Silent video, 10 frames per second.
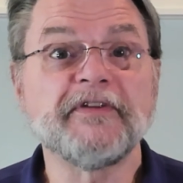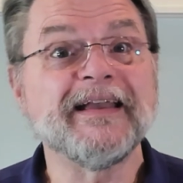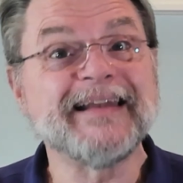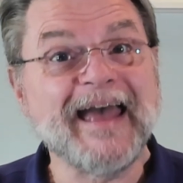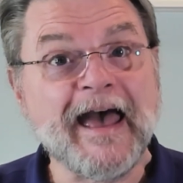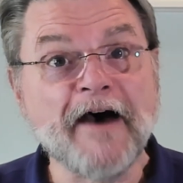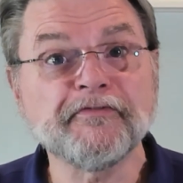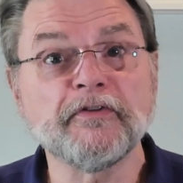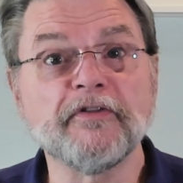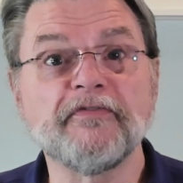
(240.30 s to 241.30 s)
taken
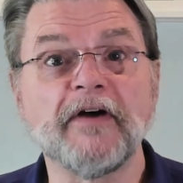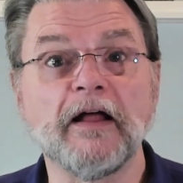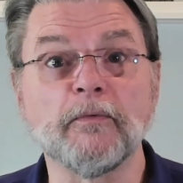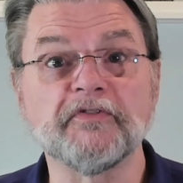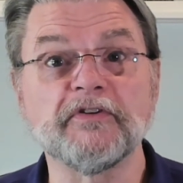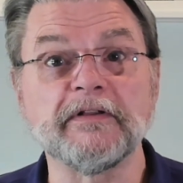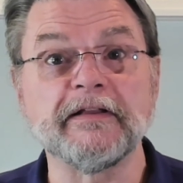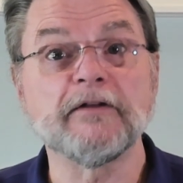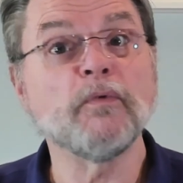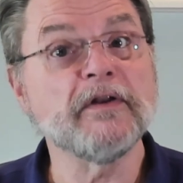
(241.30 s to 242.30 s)
after the file was
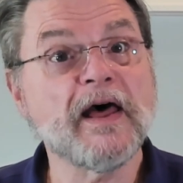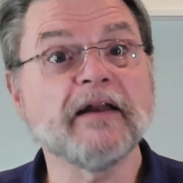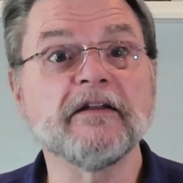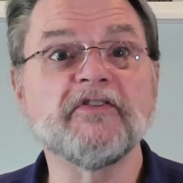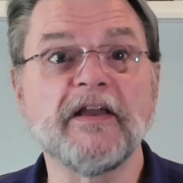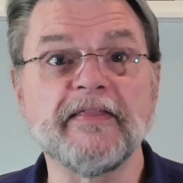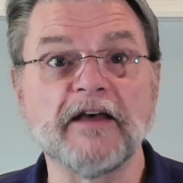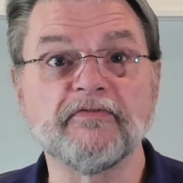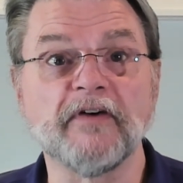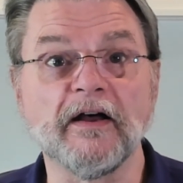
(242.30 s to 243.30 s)
deleted will not contain
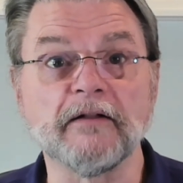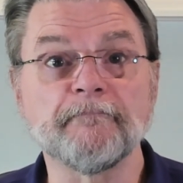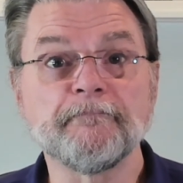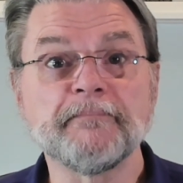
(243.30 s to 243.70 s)
that file.